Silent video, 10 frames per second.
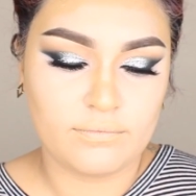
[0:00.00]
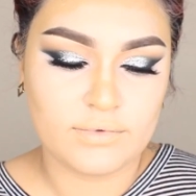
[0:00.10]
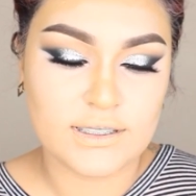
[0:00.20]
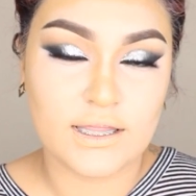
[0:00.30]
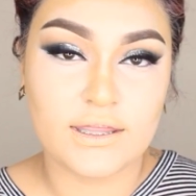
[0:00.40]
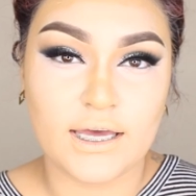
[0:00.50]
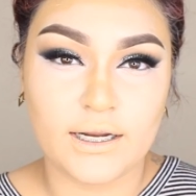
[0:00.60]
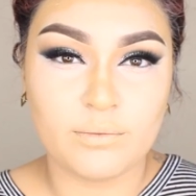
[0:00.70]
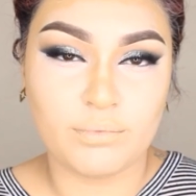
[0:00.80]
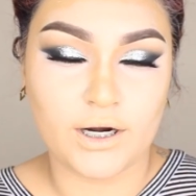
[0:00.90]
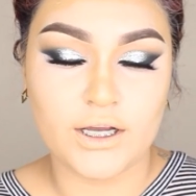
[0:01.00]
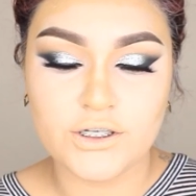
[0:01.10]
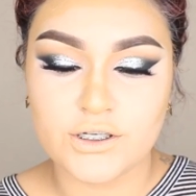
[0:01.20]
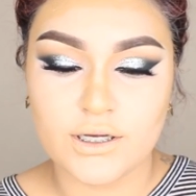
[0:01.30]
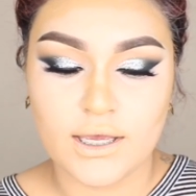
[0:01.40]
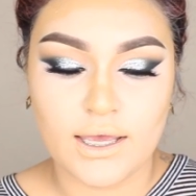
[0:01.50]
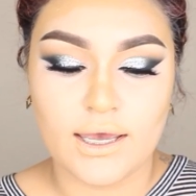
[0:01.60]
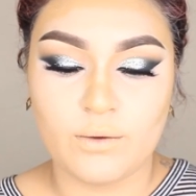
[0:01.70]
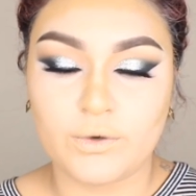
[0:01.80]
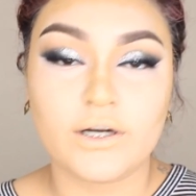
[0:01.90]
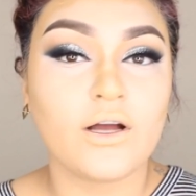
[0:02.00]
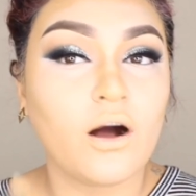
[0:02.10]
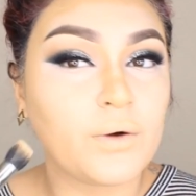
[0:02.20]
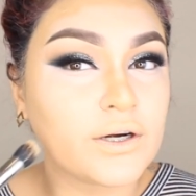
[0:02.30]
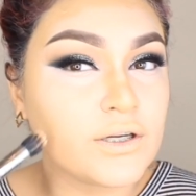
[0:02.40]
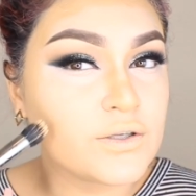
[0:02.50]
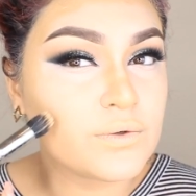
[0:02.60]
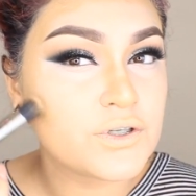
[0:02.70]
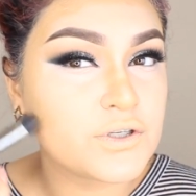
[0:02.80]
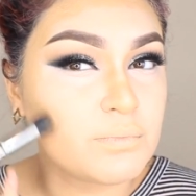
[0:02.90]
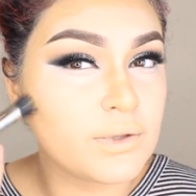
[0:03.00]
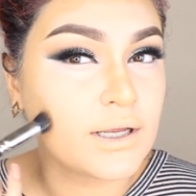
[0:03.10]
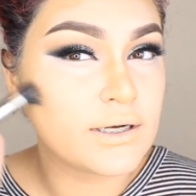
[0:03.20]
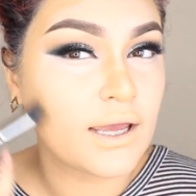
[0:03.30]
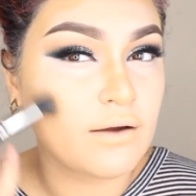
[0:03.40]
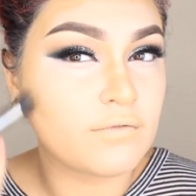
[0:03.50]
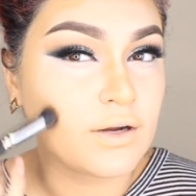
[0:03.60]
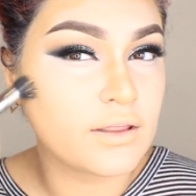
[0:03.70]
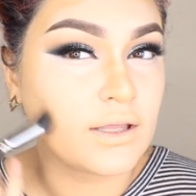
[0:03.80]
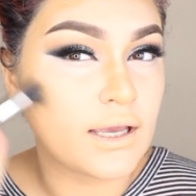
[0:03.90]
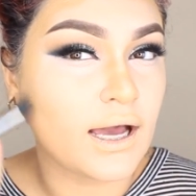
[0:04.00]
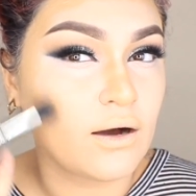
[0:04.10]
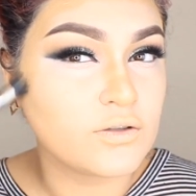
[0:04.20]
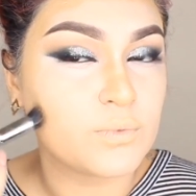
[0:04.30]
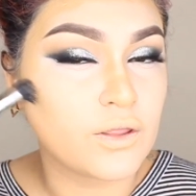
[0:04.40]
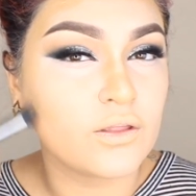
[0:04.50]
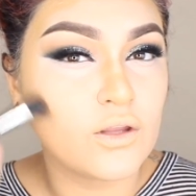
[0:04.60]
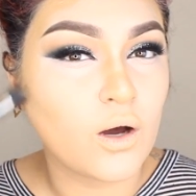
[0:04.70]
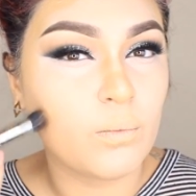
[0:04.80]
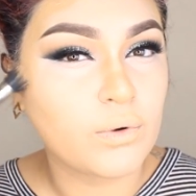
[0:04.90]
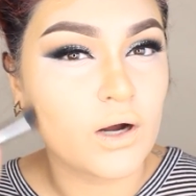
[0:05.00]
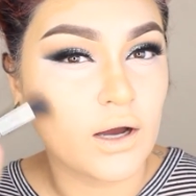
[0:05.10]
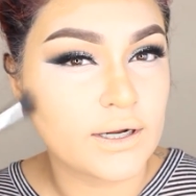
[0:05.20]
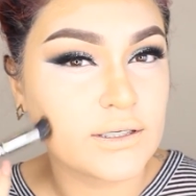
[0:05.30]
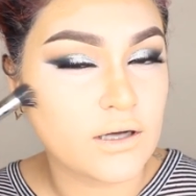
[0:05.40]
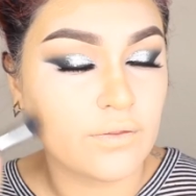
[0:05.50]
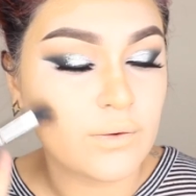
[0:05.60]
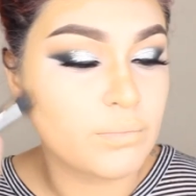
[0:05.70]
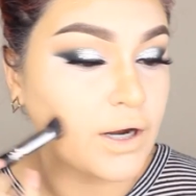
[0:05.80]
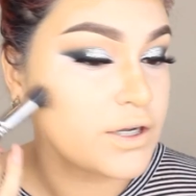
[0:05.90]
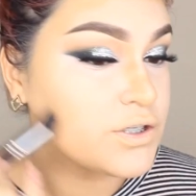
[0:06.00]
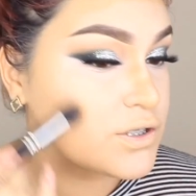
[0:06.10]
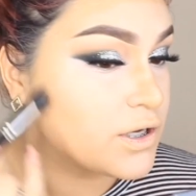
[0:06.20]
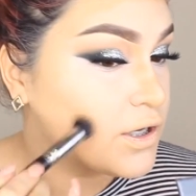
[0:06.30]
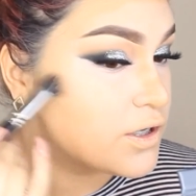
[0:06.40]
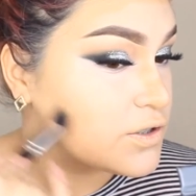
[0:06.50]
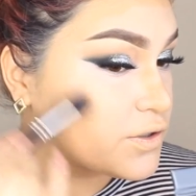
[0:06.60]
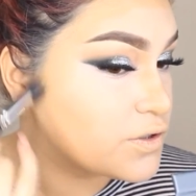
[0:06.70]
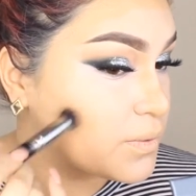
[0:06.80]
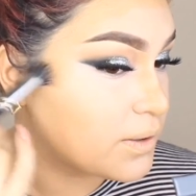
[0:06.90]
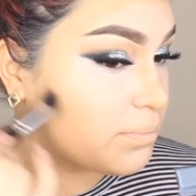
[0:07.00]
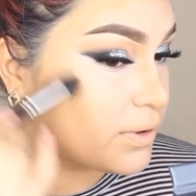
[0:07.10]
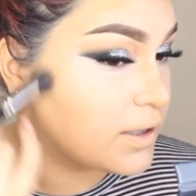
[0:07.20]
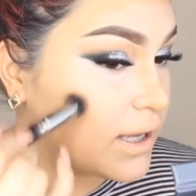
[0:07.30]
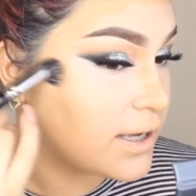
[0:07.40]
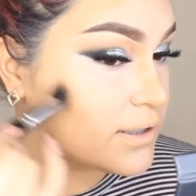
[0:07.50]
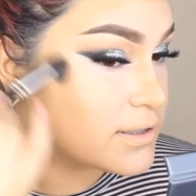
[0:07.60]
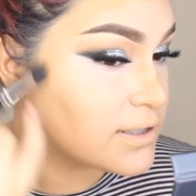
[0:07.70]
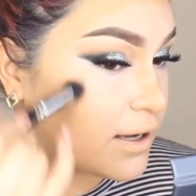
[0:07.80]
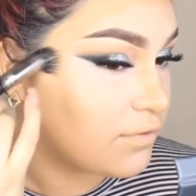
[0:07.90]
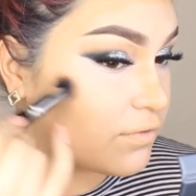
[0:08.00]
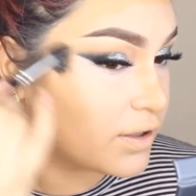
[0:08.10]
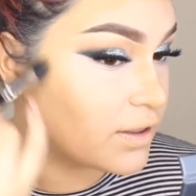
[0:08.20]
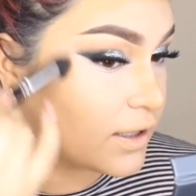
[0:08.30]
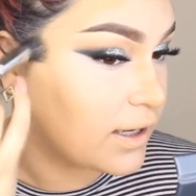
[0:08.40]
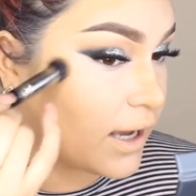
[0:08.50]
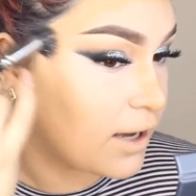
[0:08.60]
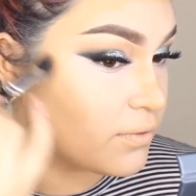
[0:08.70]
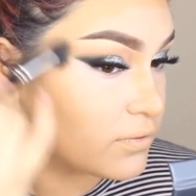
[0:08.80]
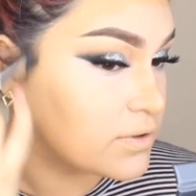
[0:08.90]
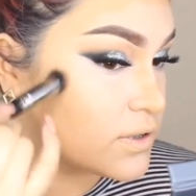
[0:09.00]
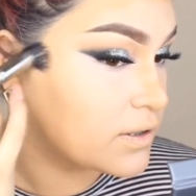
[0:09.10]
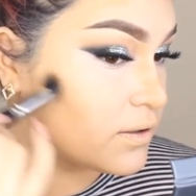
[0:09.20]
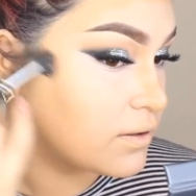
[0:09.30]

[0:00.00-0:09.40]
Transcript: synthetic brush, and all we're gonna do is just blend everything out with no product on the brush. So you just want to blend everything out.